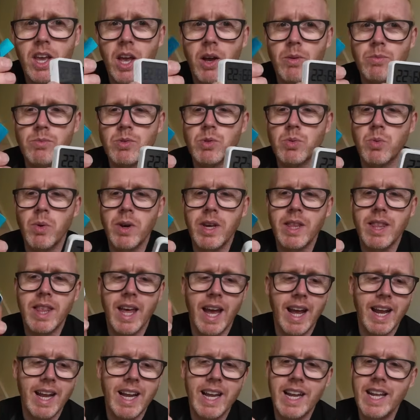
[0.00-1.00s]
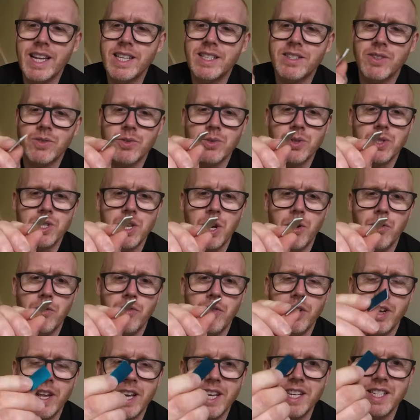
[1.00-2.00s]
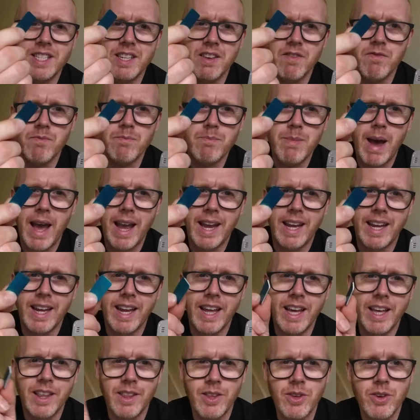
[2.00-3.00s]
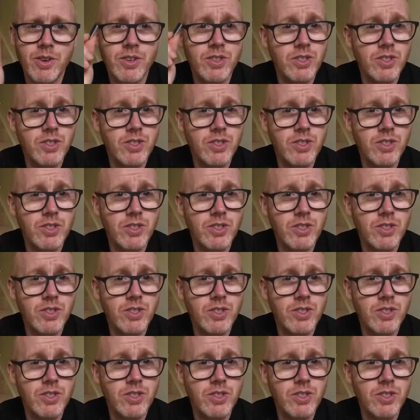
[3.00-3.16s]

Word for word: Comes with a little self-adhesive magnet that you